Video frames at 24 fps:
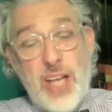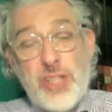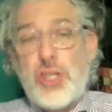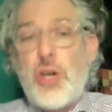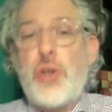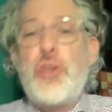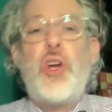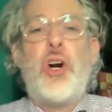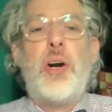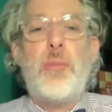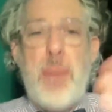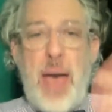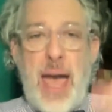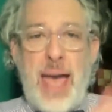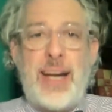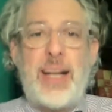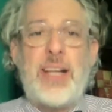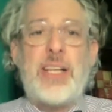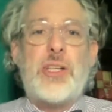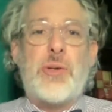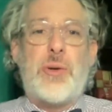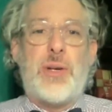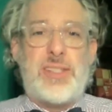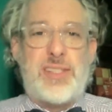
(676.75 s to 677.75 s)
So your
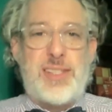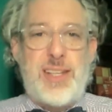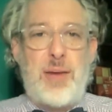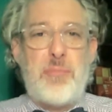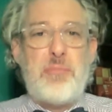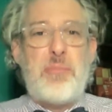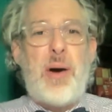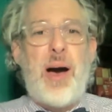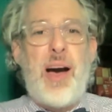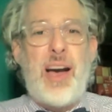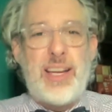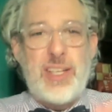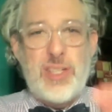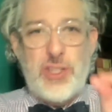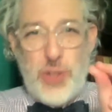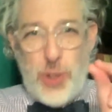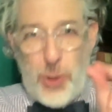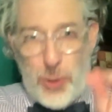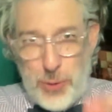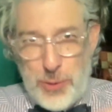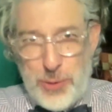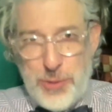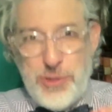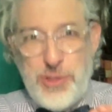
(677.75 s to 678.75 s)
manager at some point
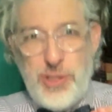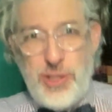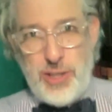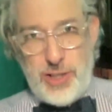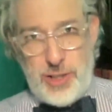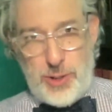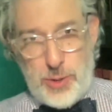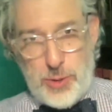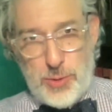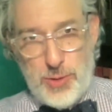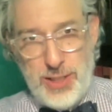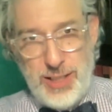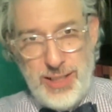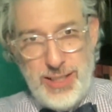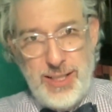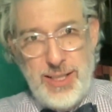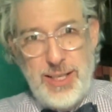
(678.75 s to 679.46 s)
told you,